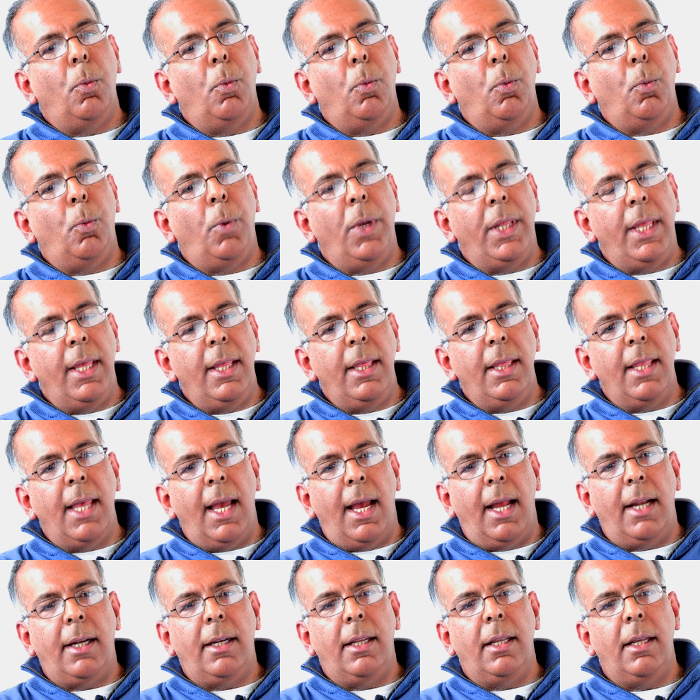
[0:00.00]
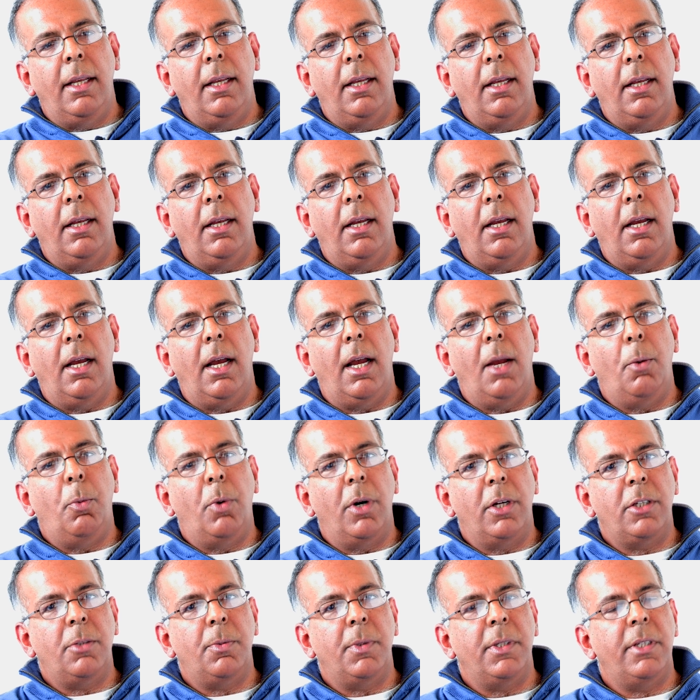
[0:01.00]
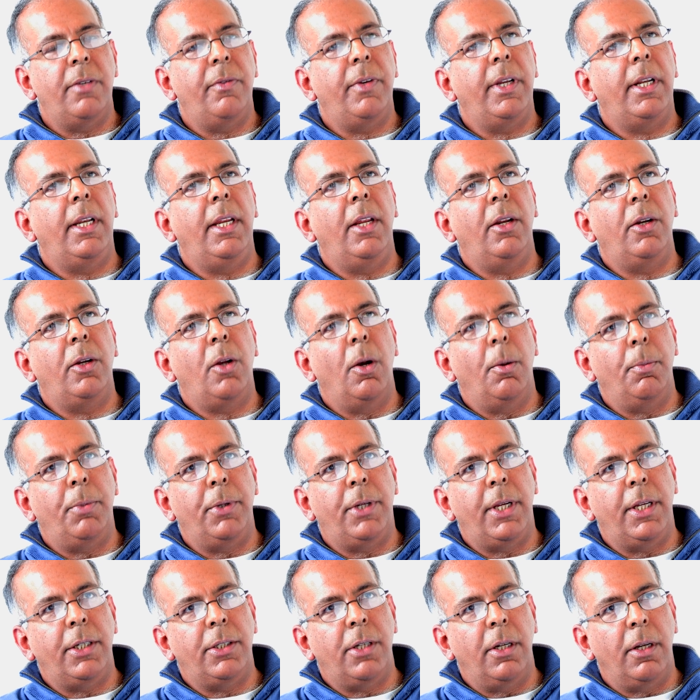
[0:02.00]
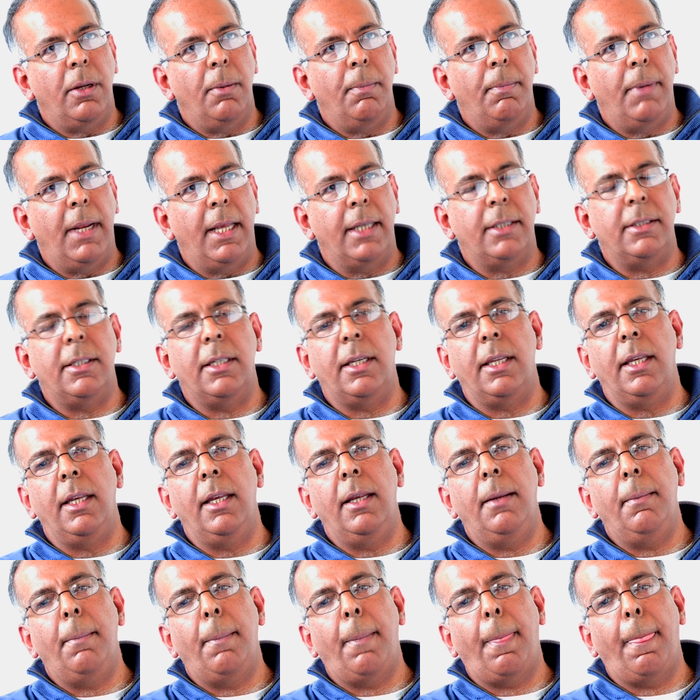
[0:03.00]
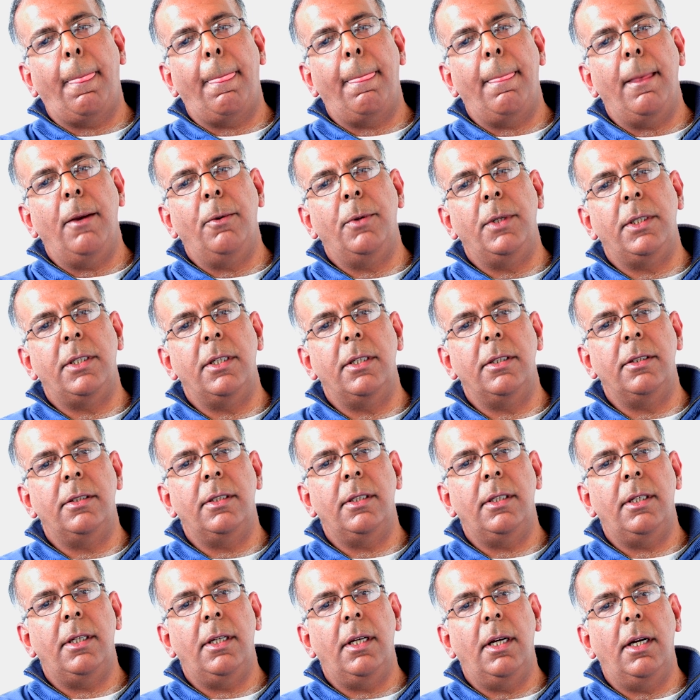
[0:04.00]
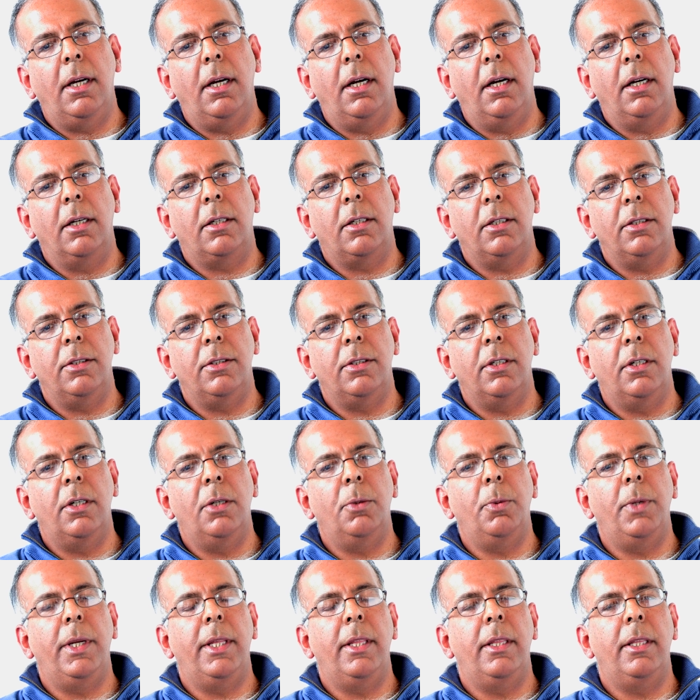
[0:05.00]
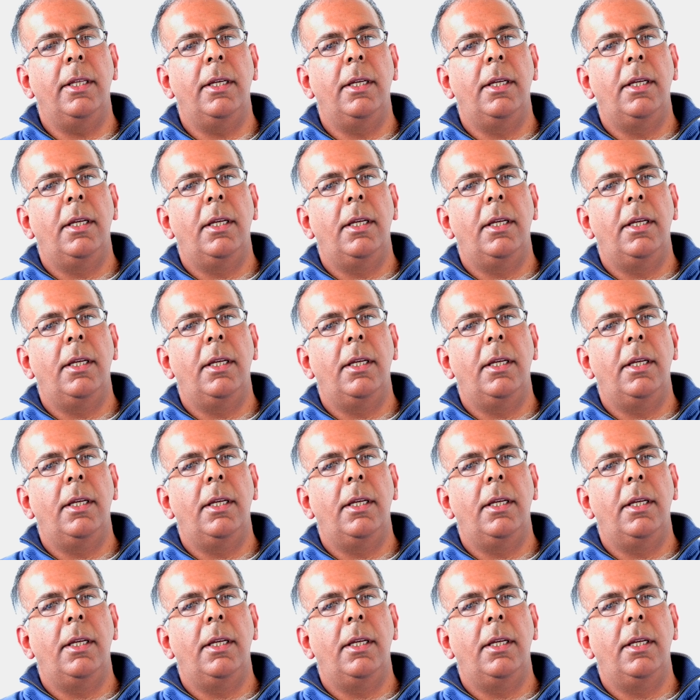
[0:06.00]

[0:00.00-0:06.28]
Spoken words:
Within that, I work specifically in computational complexity, which is concerned with